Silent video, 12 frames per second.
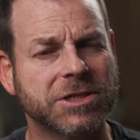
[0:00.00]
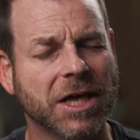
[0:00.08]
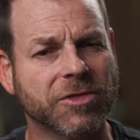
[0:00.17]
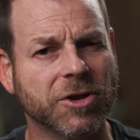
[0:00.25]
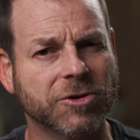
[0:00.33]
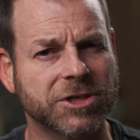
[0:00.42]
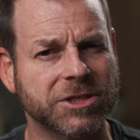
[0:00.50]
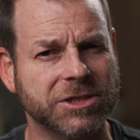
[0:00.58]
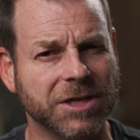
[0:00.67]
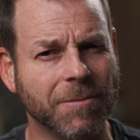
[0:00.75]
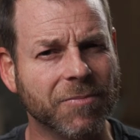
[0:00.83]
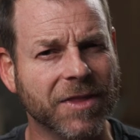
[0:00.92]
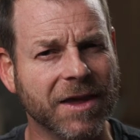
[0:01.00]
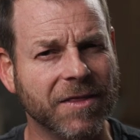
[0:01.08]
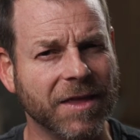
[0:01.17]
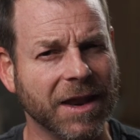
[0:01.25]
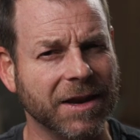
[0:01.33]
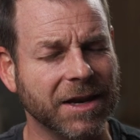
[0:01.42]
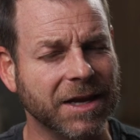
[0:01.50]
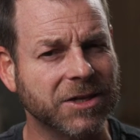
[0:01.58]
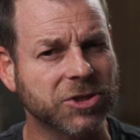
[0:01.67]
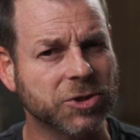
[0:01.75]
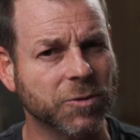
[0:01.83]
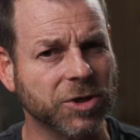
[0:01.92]
that there's something that
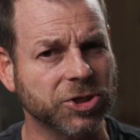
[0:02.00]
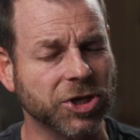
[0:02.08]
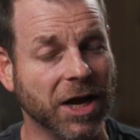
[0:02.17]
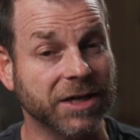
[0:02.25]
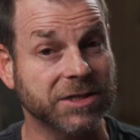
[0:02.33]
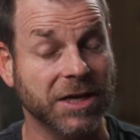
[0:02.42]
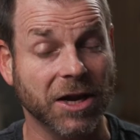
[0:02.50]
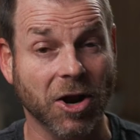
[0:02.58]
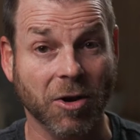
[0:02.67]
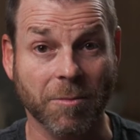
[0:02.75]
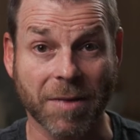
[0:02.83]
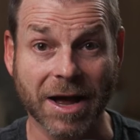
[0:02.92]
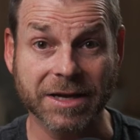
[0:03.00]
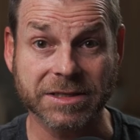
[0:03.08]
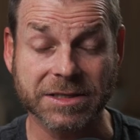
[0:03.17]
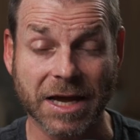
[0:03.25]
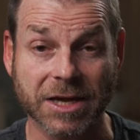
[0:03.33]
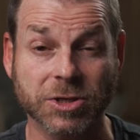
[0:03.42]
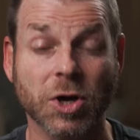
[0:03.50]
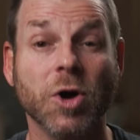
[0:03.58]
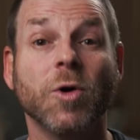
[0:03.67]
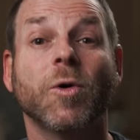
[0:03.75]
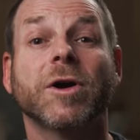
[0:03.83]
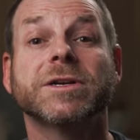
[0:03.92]
needs to adjust in our mindset
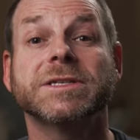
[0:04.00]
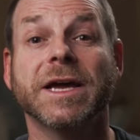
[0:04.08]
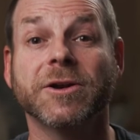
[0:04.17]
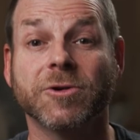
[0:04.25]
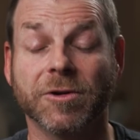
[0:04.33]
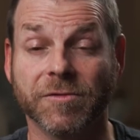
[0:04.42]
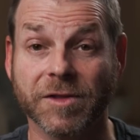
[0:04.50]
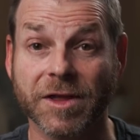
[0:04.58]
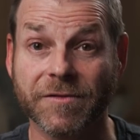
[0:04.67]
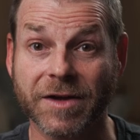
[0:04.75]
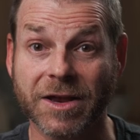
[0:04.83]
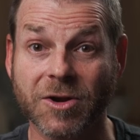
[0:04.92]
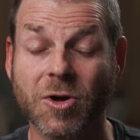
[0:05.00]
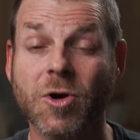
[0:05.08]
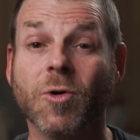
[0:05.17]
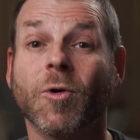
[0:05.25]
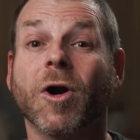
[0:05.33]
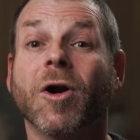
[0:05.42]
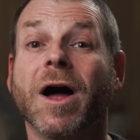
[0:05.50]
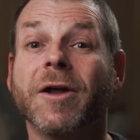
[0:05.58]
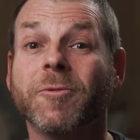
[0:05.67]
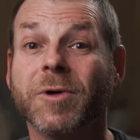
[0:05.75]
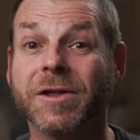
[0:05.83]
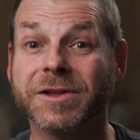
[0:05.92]
or our standard of living or our
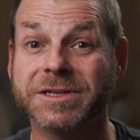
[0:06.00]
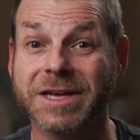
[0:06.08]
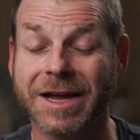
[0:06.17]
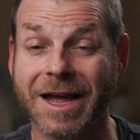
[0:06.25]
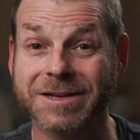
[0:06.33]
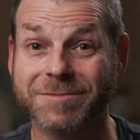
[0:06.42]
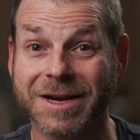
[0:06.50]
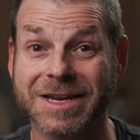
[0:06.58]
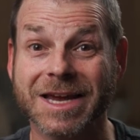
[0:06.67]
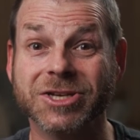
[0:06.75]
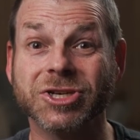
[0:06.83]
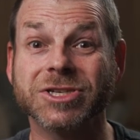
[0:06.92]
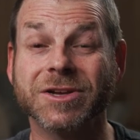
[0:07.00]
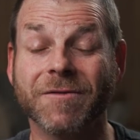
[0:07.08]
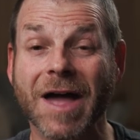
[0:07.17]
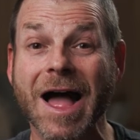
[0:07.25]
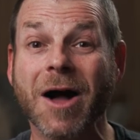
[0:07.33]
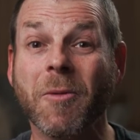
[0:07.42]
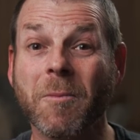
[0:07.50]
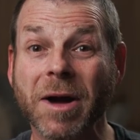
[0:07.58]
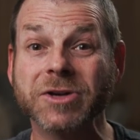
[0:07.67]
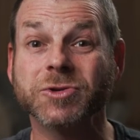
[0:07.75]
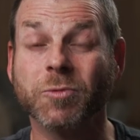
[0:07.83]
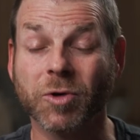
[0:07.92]
unrealistic expectations of how
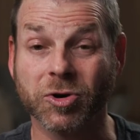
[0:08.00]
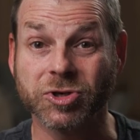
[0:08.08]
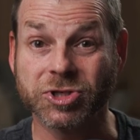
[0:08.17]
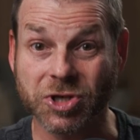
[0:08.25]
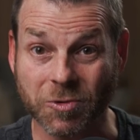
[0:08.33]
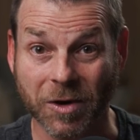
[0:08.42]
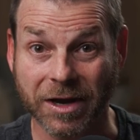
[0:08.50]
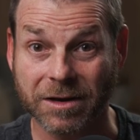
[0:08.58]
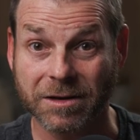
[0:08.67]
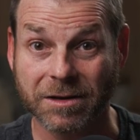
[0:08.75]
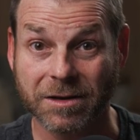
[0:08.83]
much we're doing,